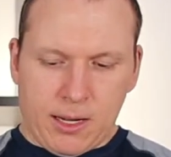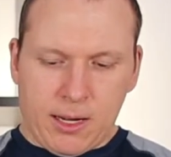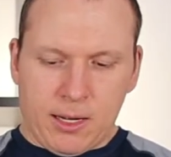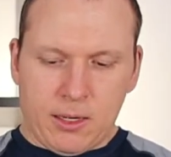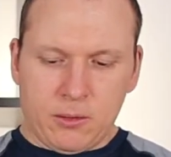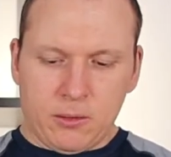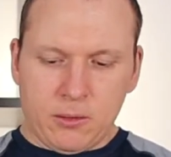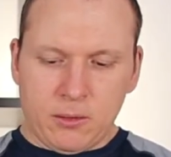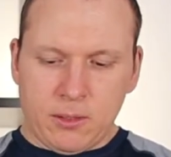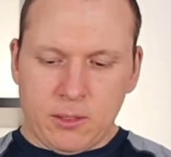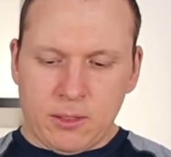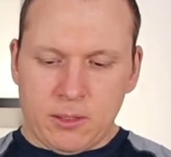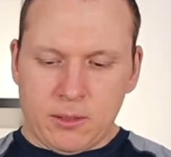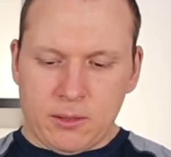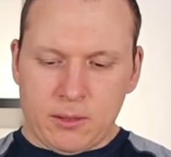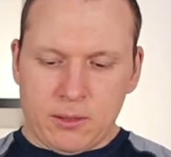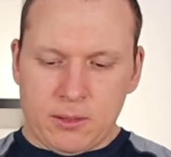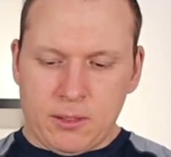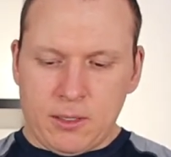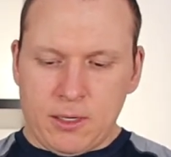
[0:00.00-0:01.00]
I will
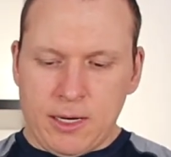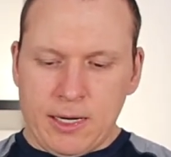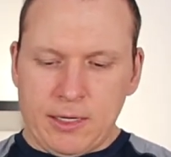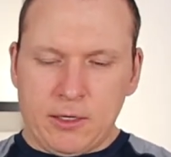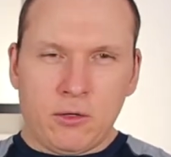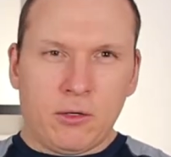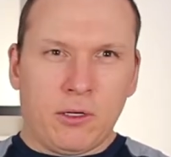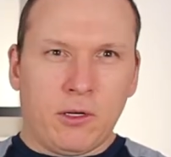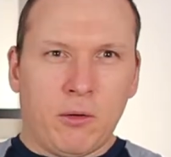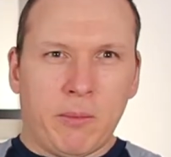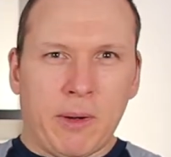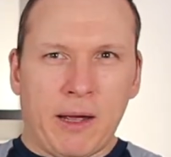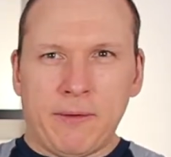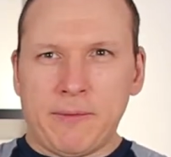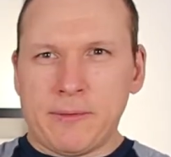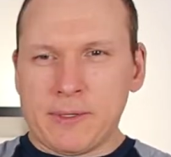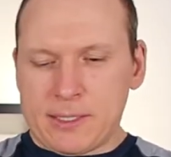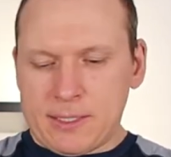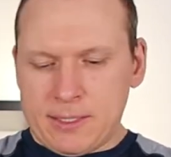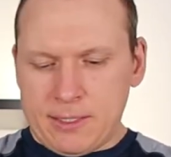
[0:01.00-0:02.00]
let you know my
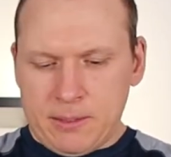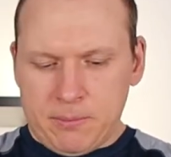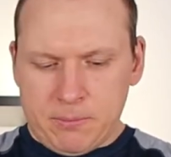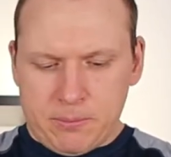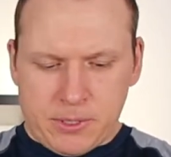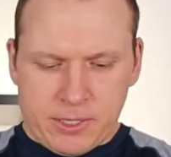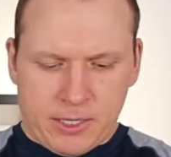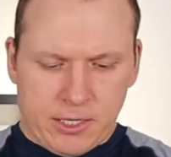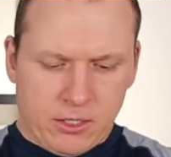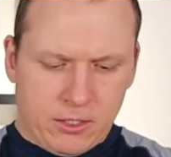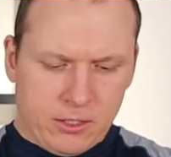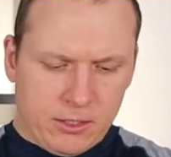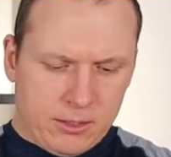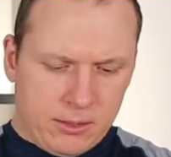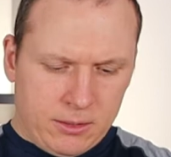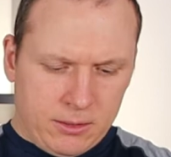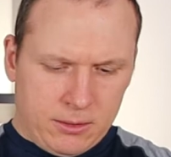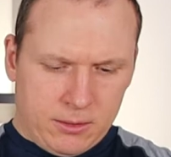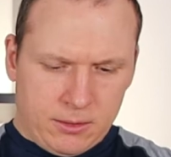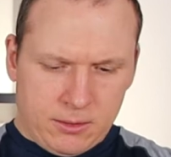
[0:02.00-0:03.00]
first
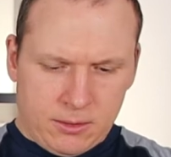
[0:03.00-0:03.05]
impression.